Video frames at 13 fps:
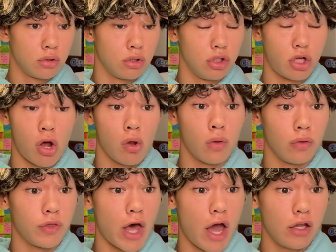You know,
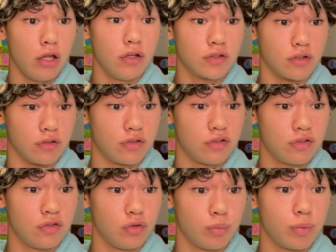that is a
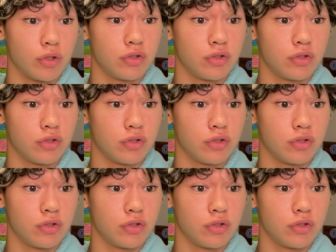super